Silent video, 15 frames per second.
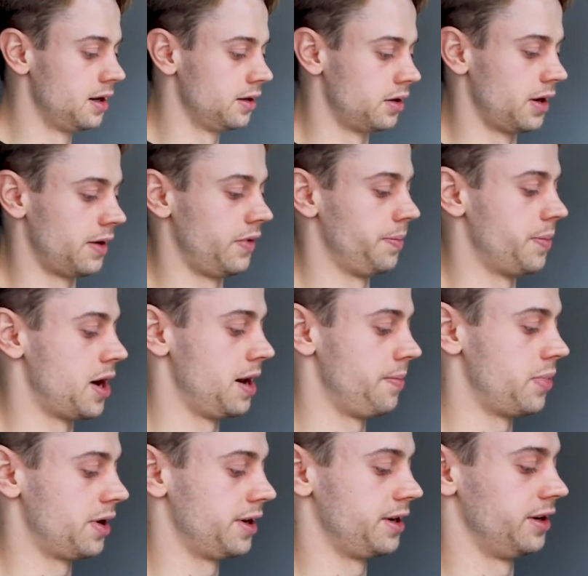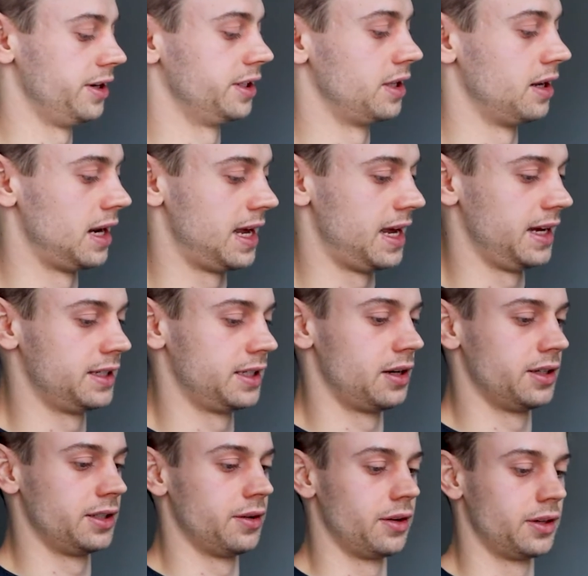So every body part, there is the legs,
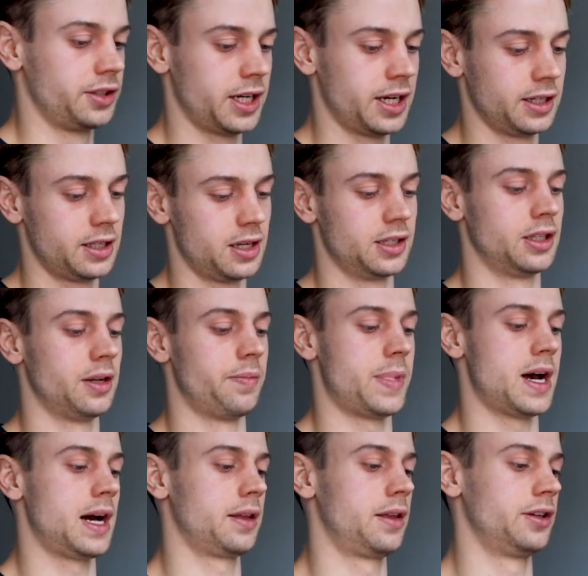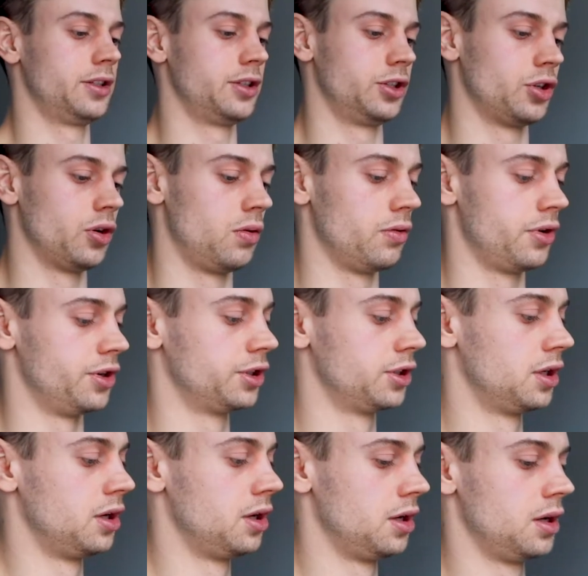there's the chest, there's the back, there's the shoulders.
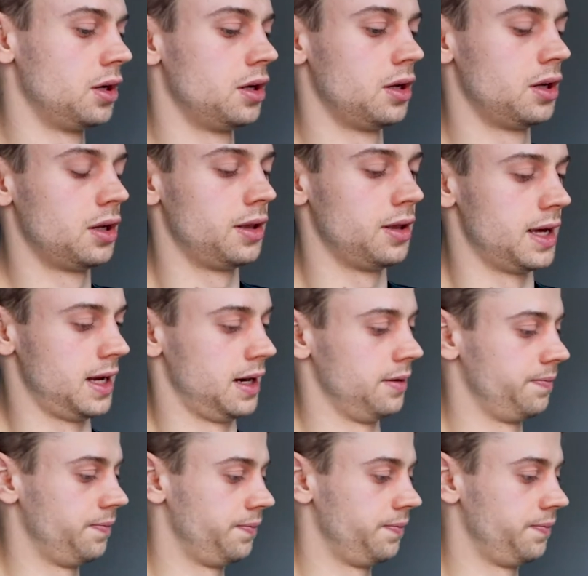Then